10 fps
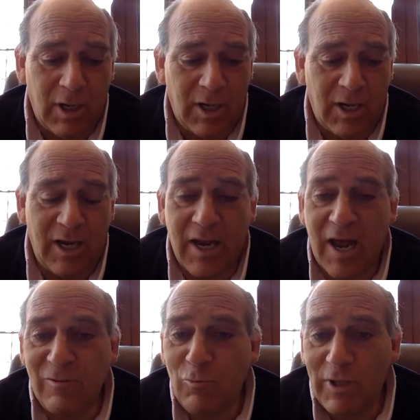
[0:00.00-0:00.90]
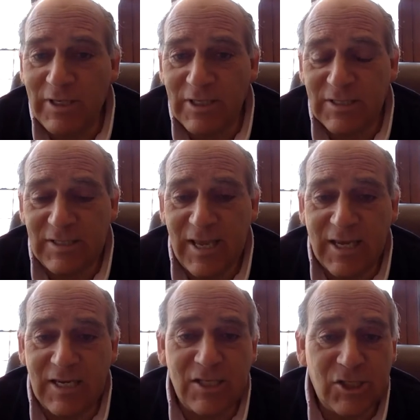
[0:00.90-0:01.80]
unwillingness to
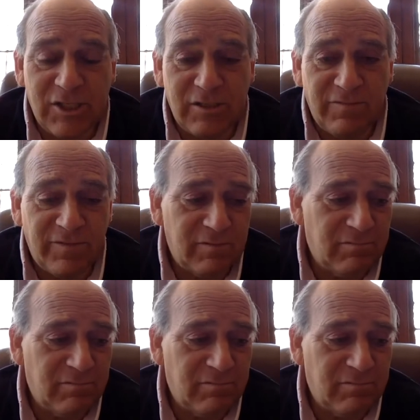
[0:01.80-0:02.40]
take initiative,